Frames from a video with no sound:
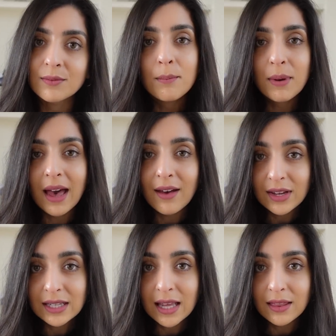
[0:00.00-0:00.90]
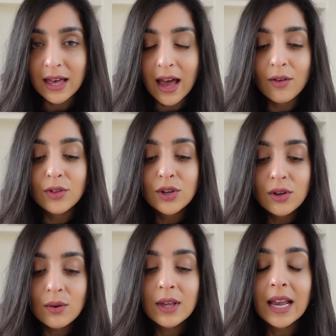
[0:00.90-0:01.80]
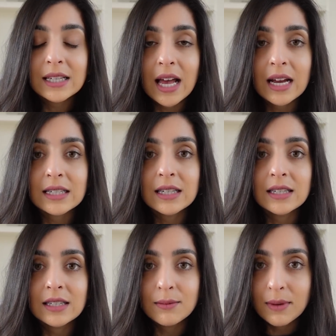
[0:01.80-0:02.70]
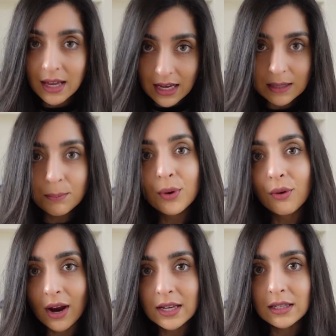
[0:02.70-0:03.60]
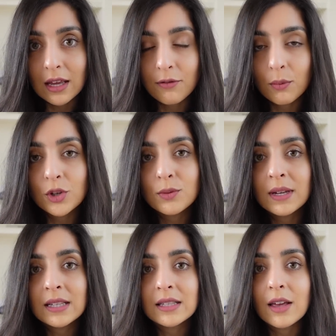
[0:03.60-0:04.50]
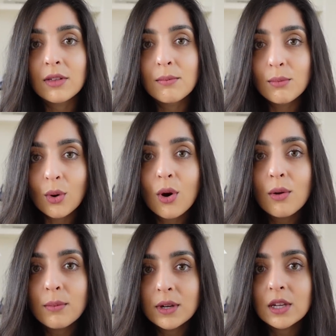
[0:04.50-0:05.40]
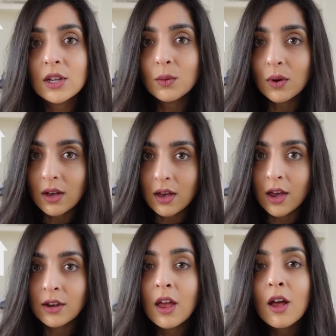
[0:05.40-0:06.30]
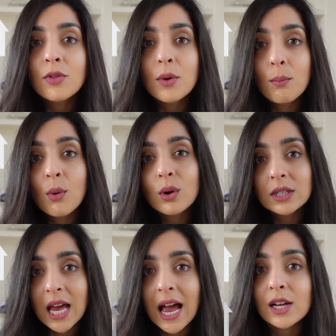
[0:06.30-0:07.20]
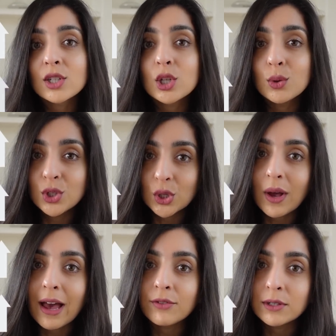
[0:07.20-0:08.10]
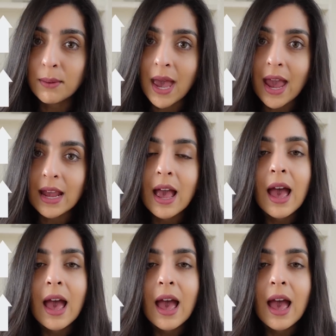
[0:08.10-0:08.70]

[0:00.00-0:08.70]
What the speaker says: But having said that, the UK tax system is progressive, which means that the more money you earn, the more tax you do have to pay.